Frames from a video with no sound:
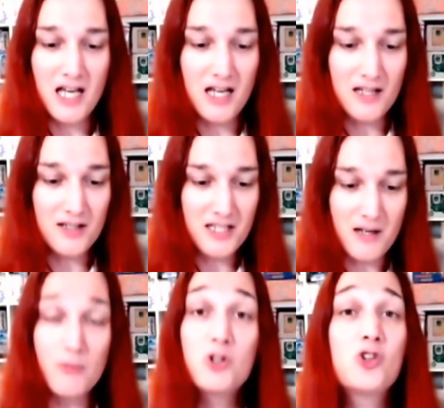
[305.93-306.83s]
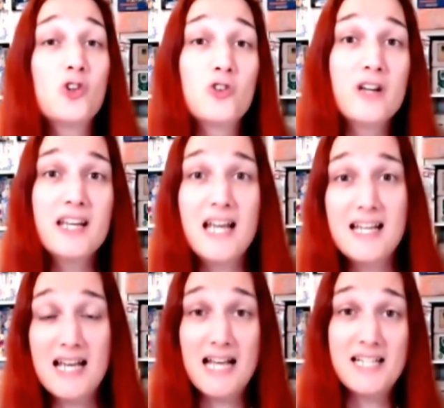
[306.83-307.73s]
maturing
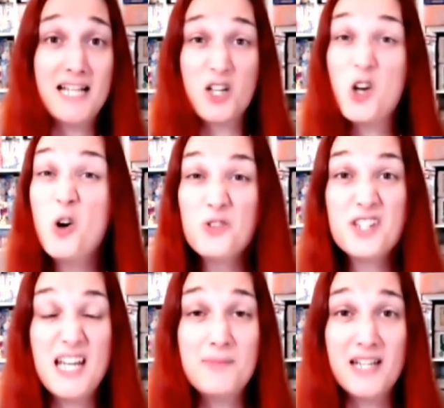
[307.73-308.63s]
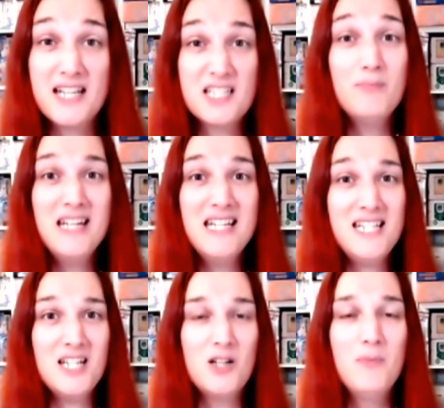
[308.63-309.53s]
as a concept and as a
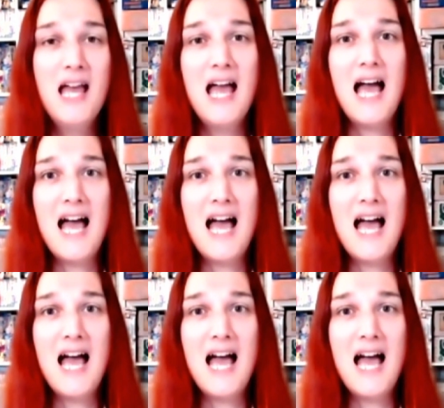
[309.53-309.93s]
medium.